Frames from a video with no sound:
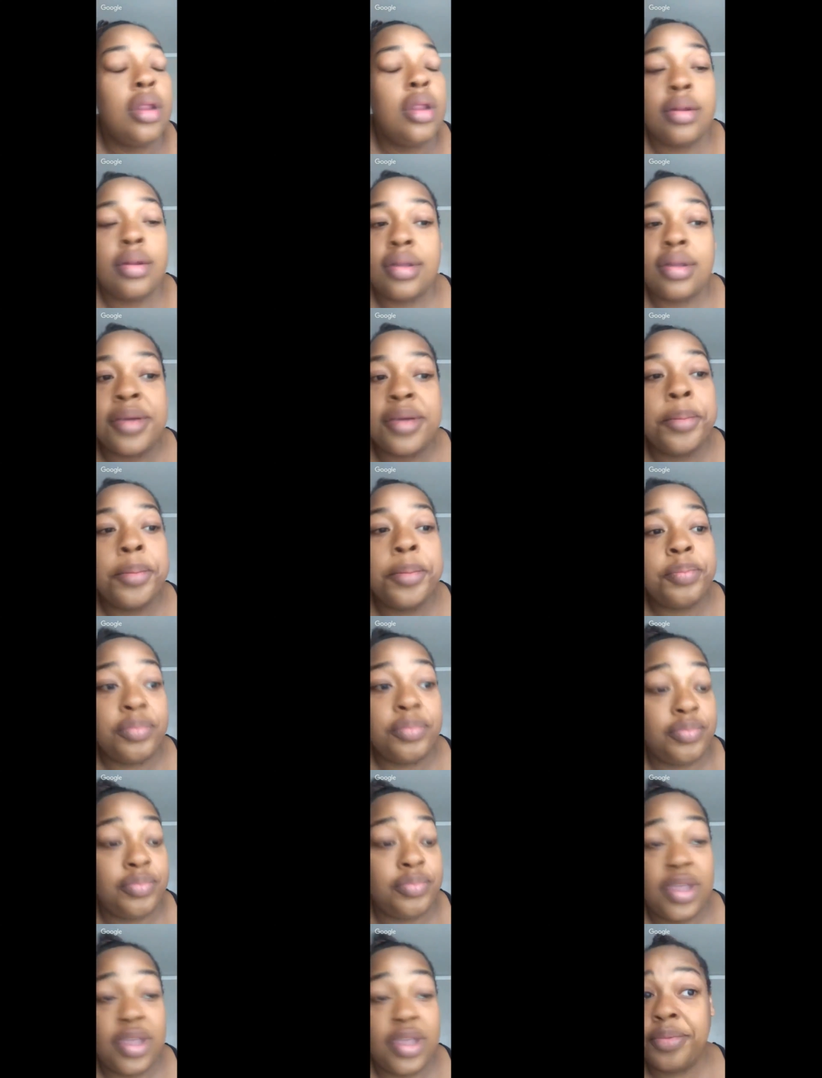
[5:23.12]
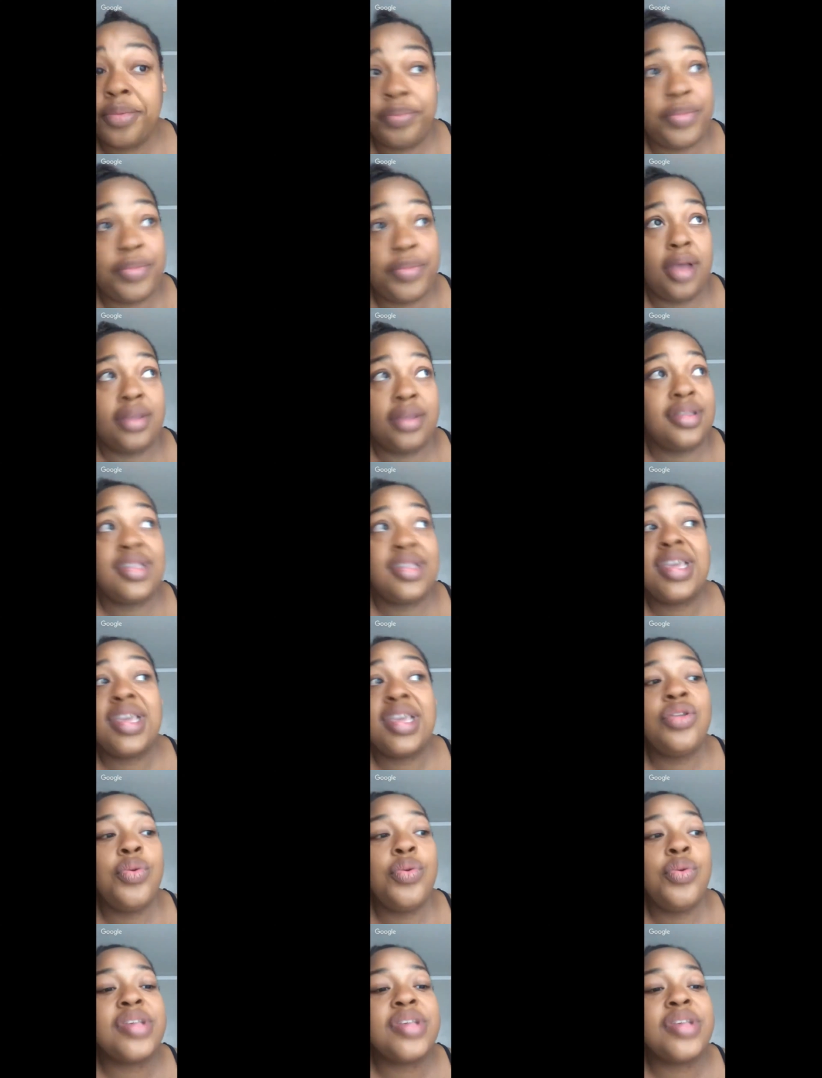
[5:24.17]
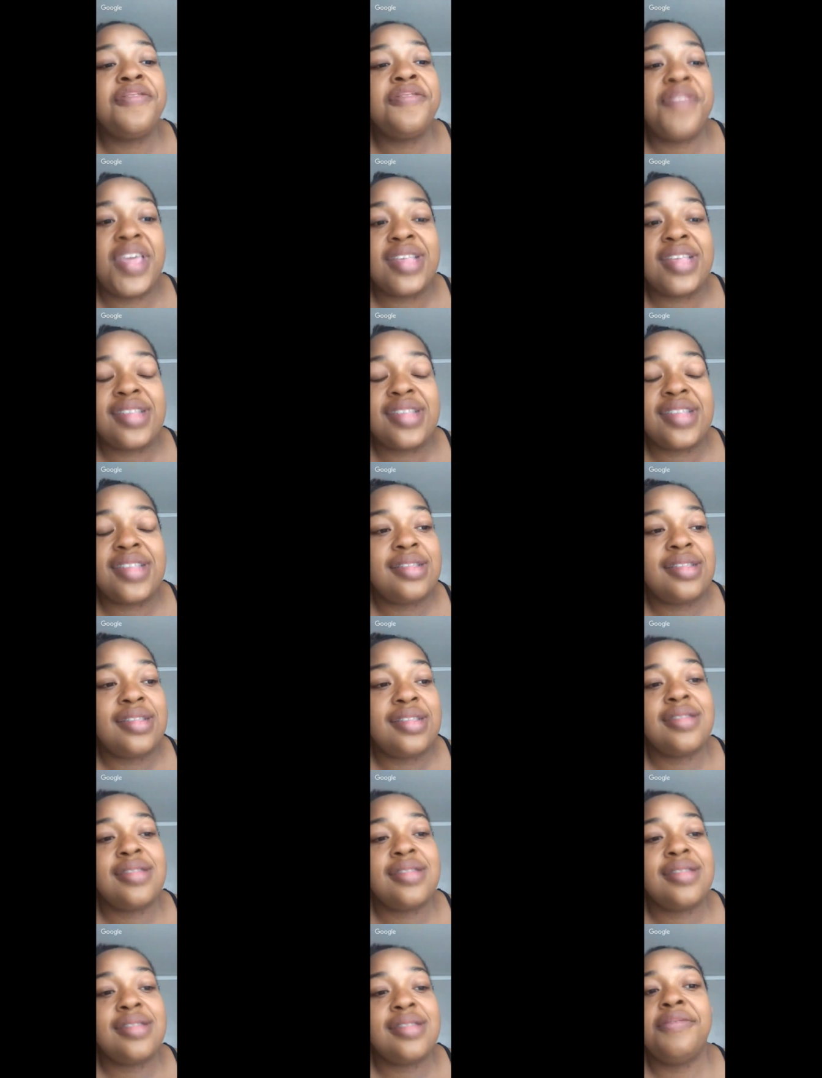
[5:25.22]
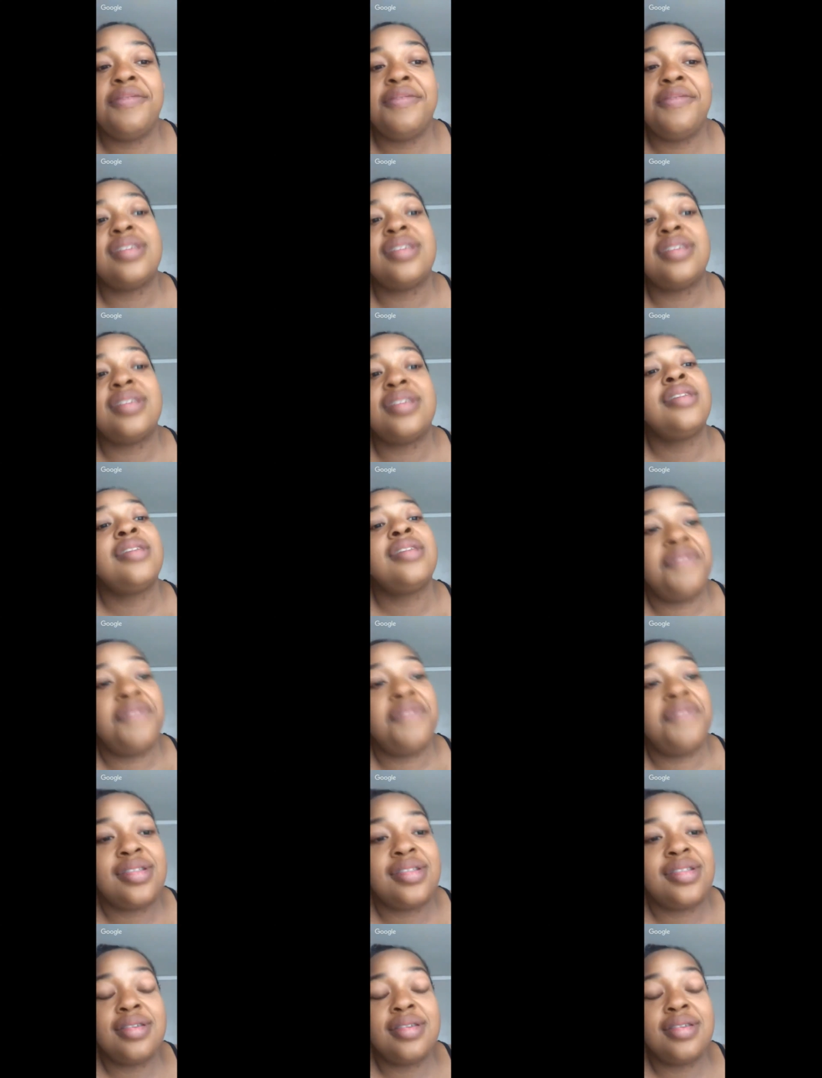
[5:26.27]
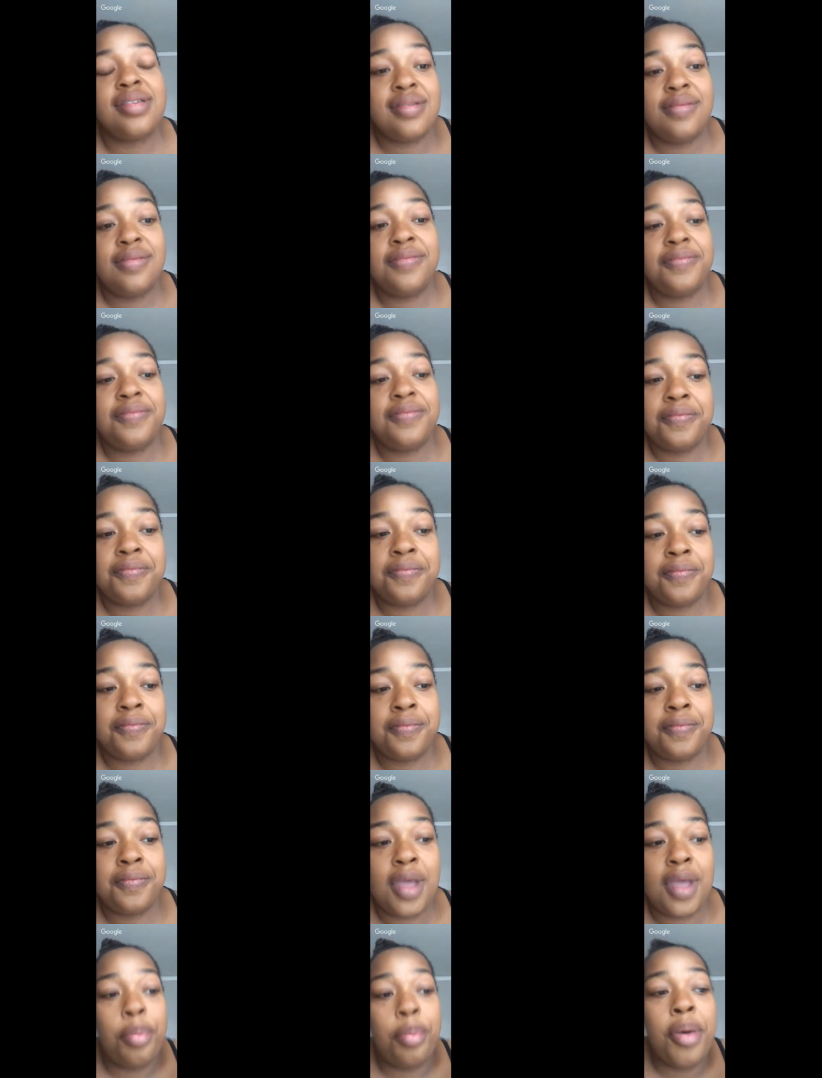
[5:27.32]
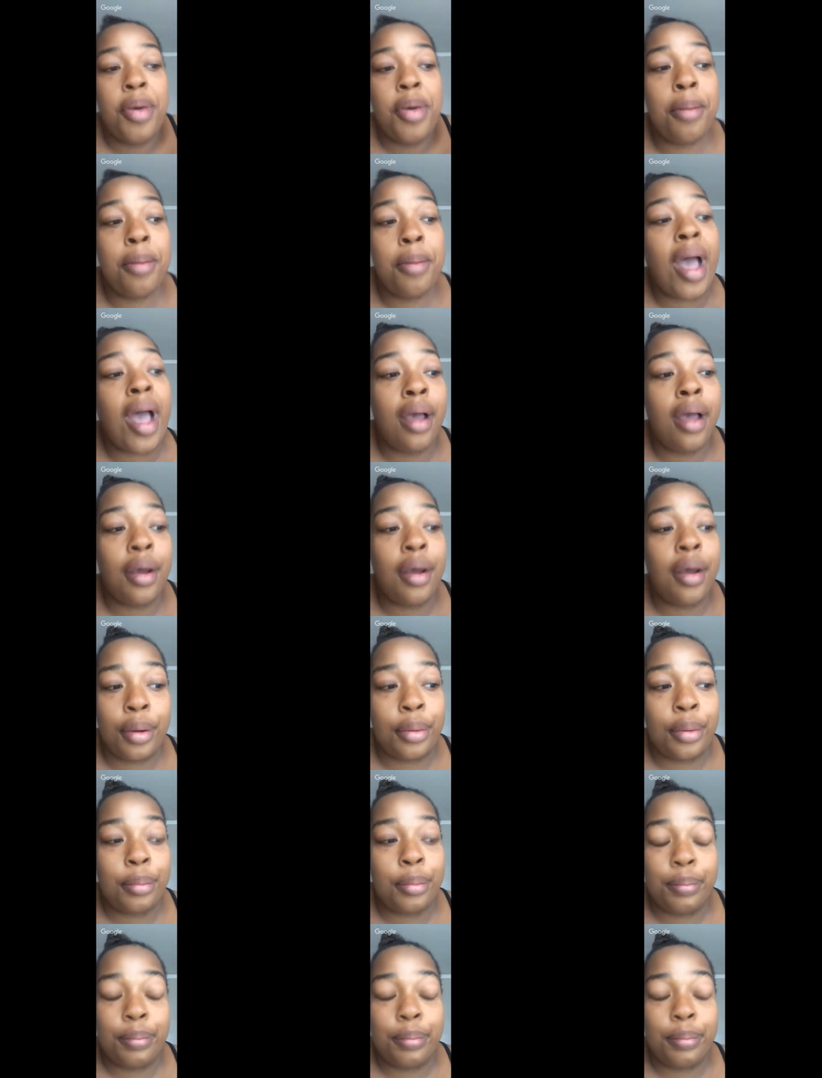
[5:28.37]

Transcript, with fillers: continuous visits, visits, and visits upon my home.